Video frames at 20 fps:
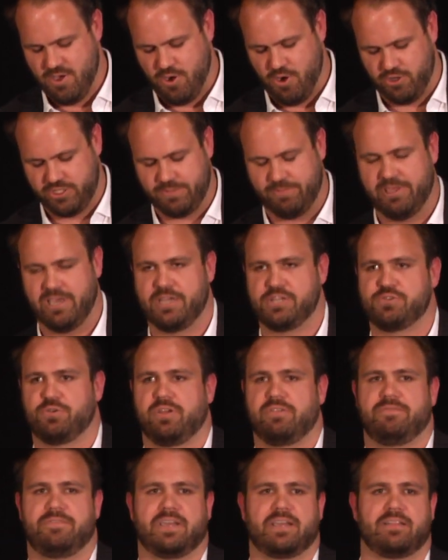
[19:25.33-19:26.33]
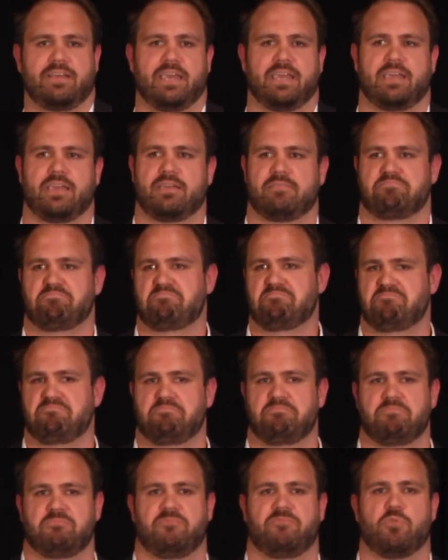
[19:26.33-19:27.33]
Ultimately, I joined VigLink
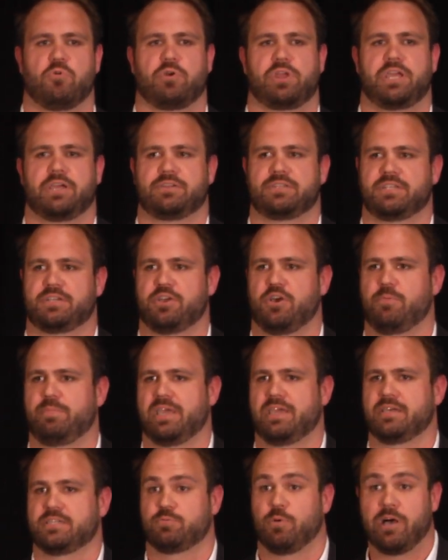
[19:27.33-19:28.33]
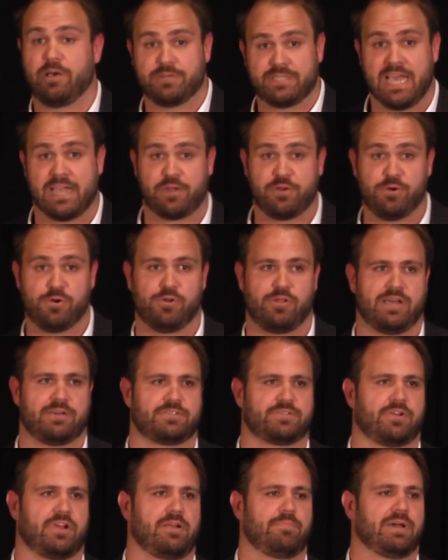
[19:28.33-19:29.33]
4 years ago because while I was at Google, I
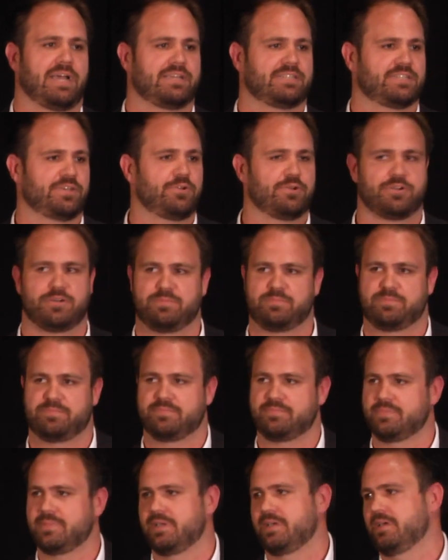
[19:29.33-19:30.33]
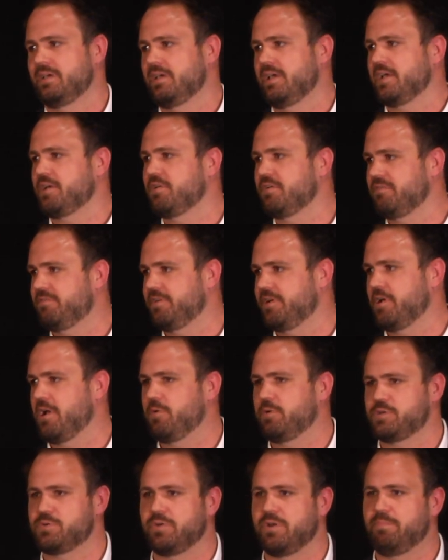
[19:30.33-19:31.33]
was trying to buy a scooter. Couldn't figure
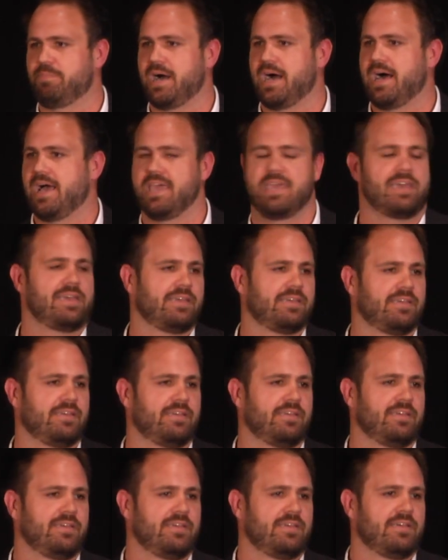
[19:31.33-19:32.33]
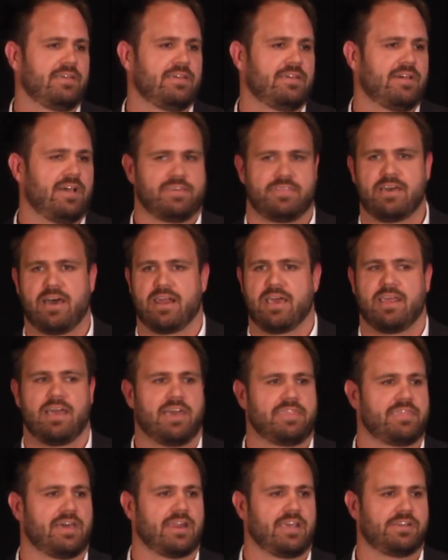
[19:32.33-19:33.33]
out which one to buy. I
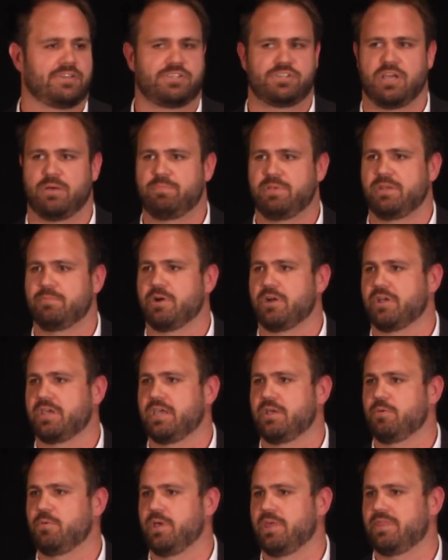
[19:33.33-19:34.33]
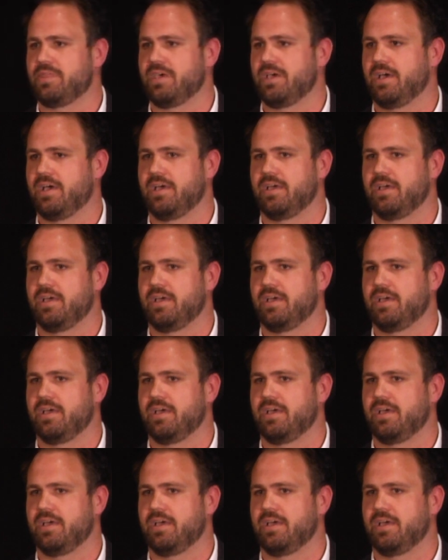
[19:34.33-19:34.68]
thought I'd jump in market with